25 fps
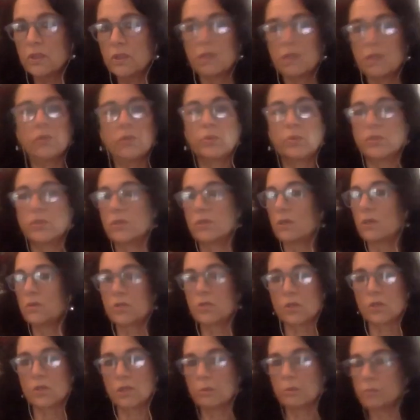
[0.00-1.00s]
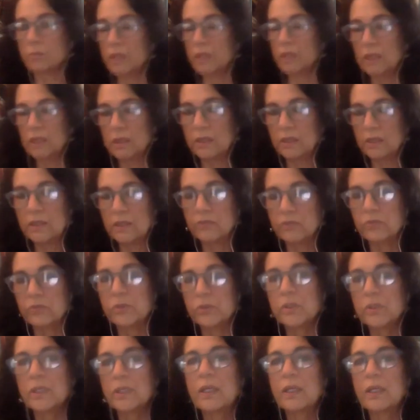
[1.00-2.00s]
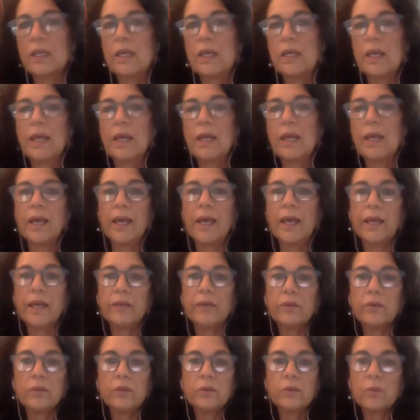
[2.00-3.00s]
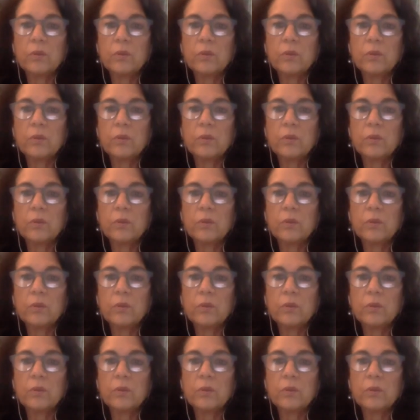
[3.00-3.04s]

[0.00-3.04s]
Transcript: our results are completely different, and